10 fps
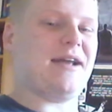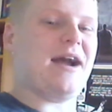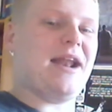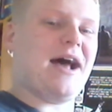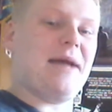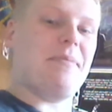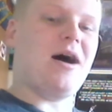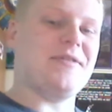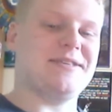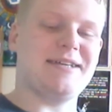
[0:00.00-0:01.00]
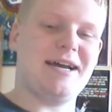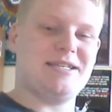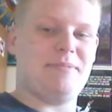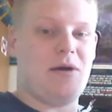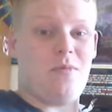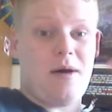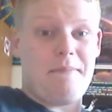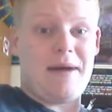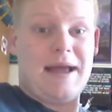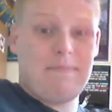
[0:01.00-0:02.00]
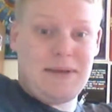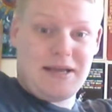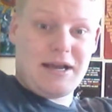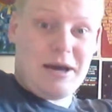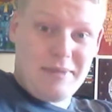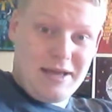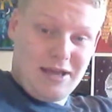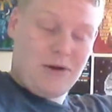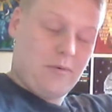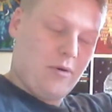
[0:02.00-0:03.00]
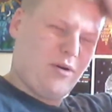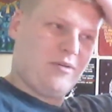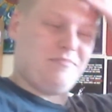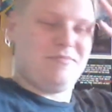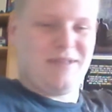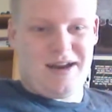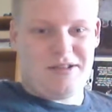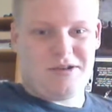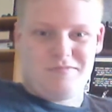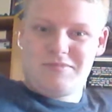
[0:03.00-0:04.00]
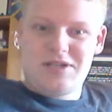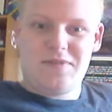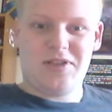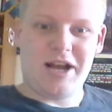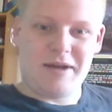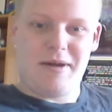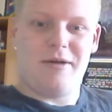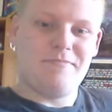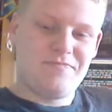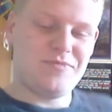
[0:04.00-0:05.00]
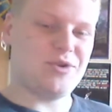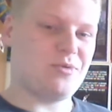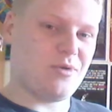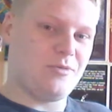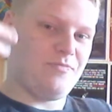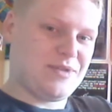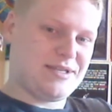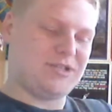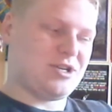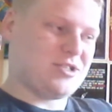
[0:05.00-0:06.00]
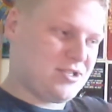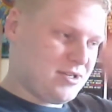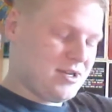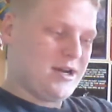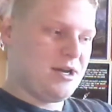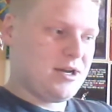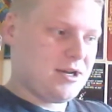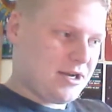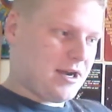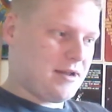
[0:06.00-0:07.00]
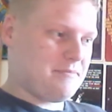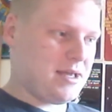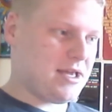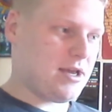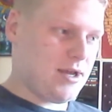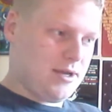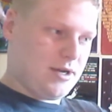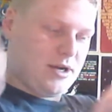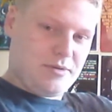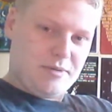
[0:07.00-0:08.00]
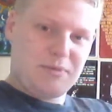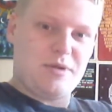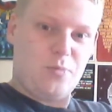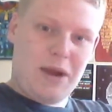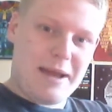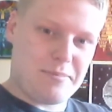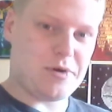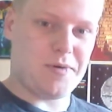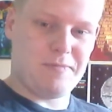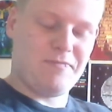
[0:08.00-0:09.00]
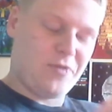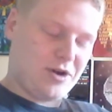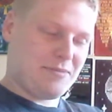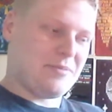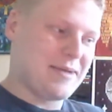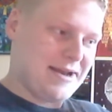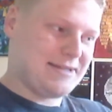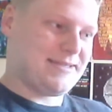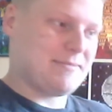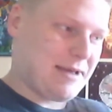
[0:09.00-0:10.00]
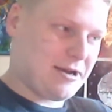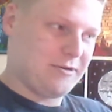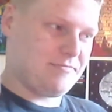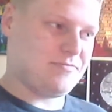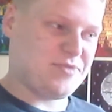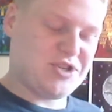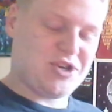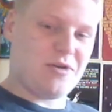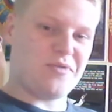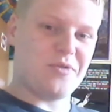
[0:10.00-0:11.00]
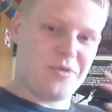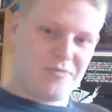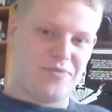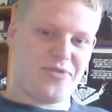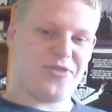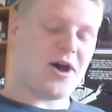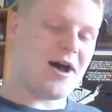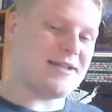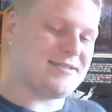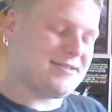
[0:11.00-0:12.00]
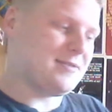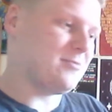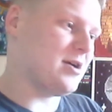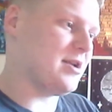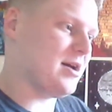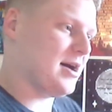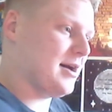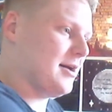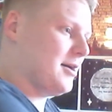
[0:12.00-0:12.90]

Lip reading: kind of hypothesize about what might be coming or I don't know, stuff to talk about. General, this is just kind of me. I'm gonna ramble for a couple minutes about general thoughts and whatnot.